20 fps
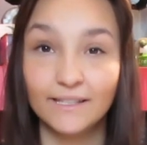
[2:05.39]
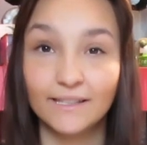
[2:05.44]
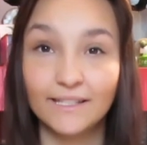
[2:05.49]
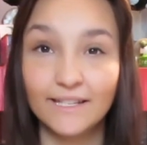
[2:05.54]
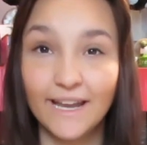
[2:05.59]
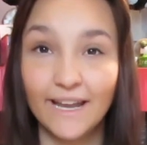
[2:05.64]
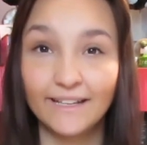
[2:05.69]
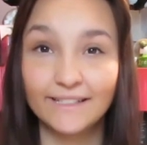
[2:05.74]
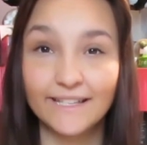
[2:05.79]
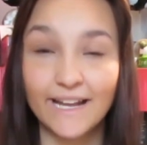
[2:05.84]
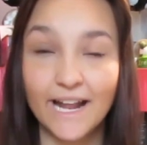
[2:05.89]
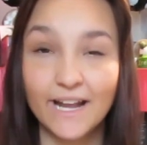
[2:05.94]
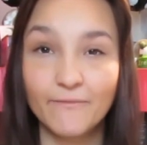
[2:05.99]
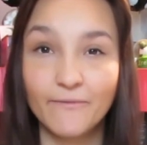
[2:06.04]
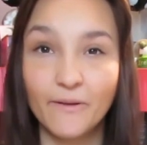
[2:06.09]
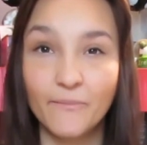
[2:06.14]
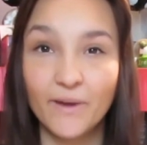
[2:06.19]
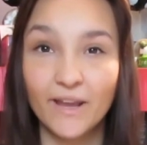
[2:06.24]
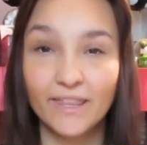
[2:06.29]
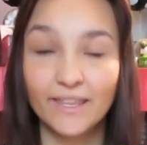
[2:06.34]
The next
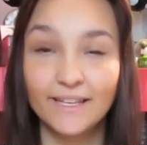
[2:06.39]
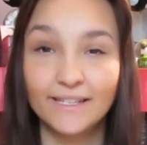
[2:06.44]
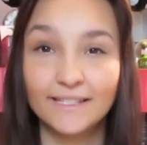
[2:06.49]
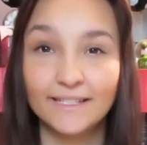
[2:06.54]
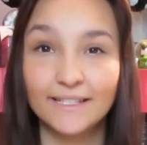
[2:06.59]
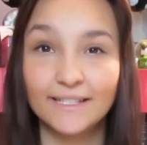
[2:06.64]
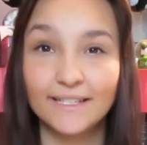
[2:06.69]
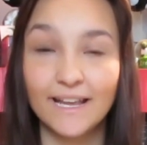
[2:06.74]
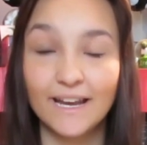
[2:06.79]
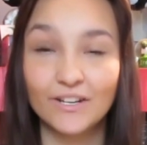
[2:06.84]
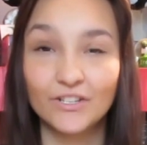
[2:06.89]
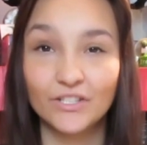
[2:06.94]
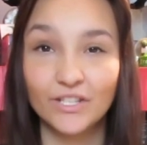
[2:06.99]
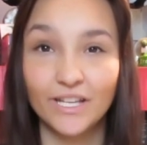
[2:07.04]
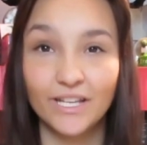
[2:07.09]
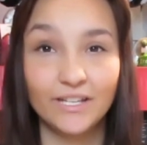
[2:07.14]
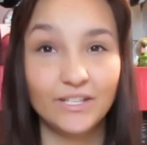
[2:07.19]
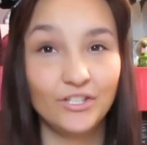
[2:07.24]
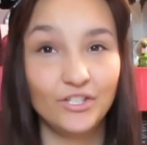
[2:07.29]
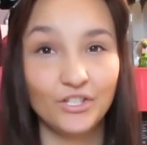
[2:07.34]
item on my list is
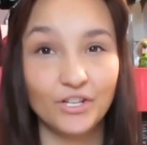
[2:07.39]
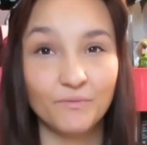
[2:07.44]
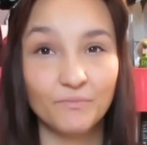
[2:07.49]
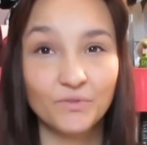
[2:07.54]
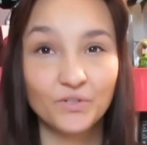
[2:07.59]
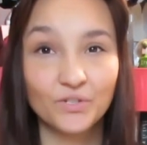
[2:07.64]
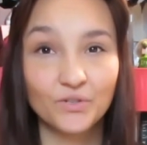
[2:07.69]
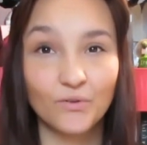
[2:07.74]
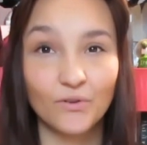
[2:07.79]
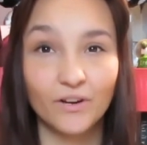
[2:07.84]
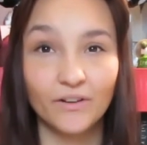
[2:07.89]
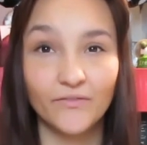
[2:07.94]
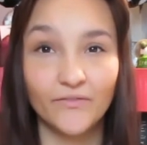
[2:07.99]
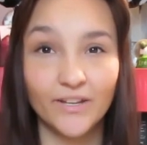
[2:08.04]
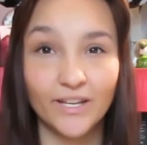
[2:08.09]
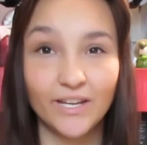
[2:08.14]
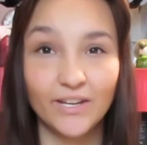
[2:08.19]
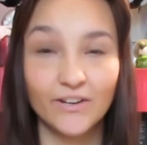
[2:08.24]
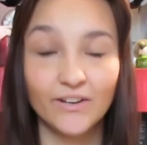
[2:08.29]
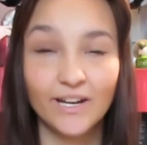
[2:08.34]
actually a Jim Shore
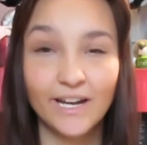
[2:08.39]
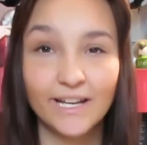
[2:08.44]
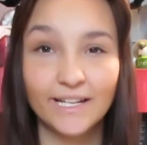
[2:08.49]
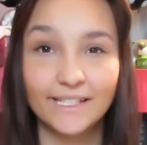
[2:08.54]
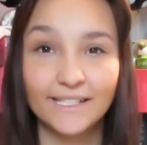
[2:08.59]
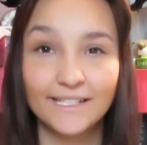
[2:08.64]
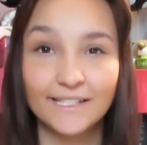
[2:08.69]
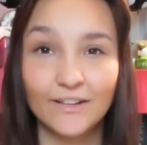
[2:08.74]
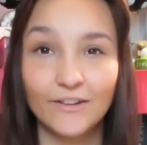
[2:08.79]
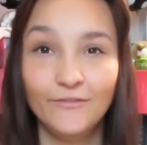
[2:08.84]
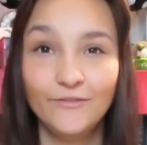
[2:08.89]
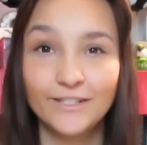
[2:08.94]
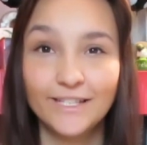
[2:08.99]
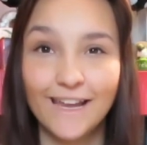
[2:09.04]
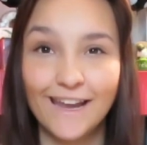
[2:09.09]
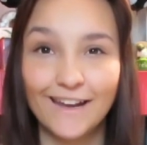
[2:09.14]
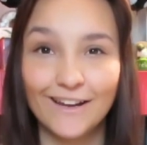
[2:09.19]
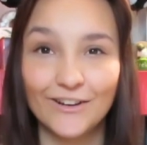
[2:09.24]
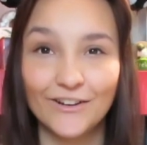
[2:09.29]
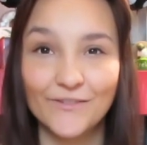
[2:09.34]
figure, and it is of
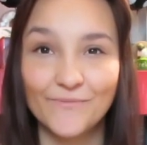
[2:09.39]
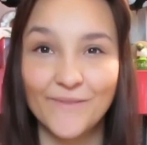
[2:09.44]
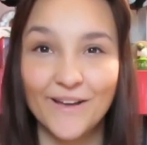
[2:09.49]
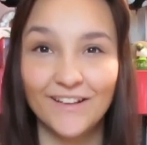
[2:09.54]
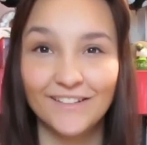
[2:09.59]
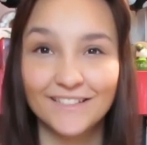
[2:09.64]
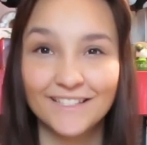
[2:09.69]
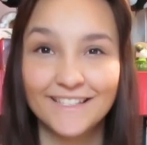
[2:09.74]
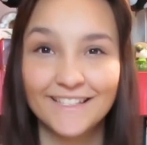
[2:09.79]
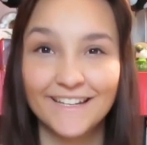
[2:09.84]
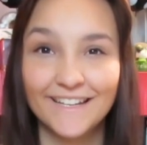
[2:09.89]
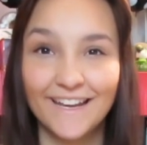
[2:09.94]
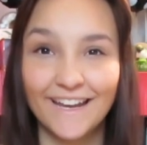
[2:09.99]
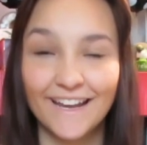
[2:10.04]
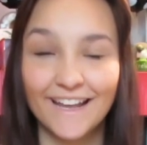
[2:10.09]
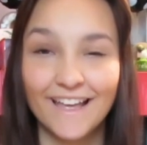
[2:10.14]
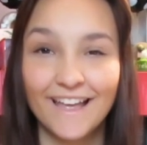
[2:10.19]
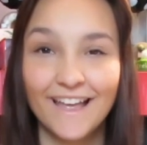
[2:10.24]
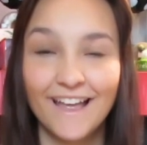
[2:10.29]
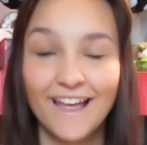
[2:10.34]
Tinkerbell
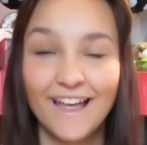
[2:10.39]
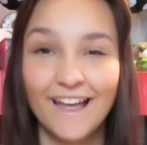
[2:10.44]
sitting